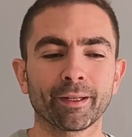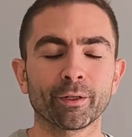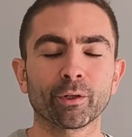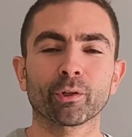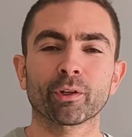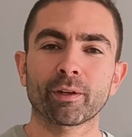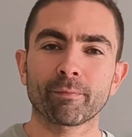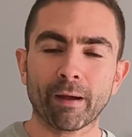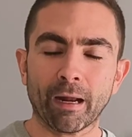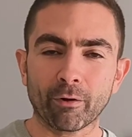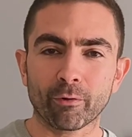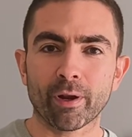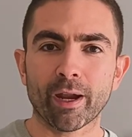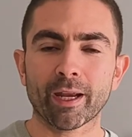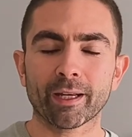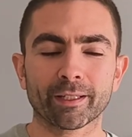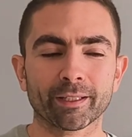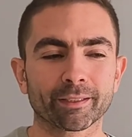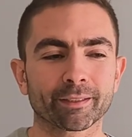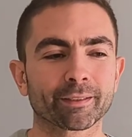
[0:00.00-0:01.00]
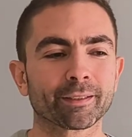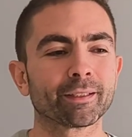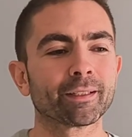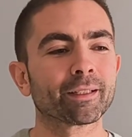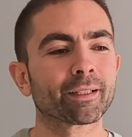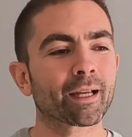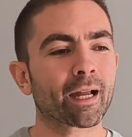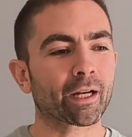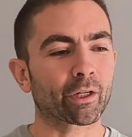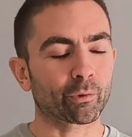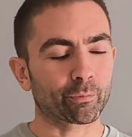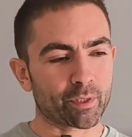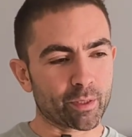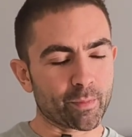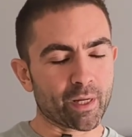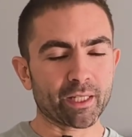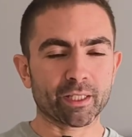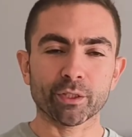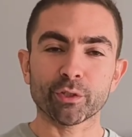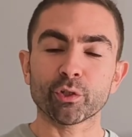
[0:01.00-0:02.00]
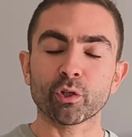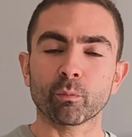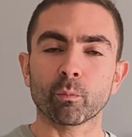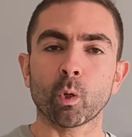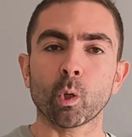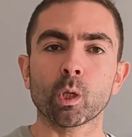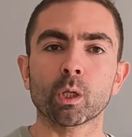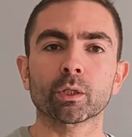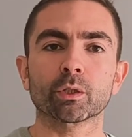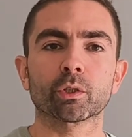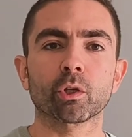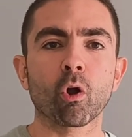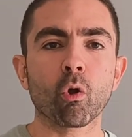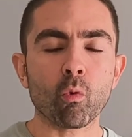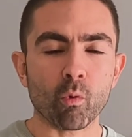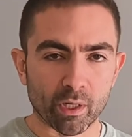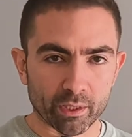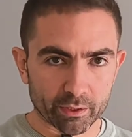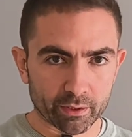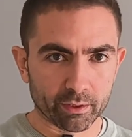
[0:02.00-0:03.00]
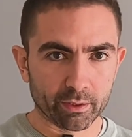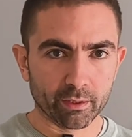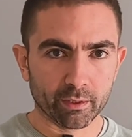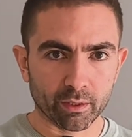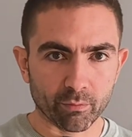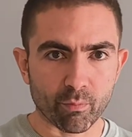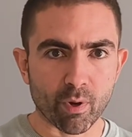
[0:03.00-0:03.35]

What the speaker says: not evaluating and optimizing your model towards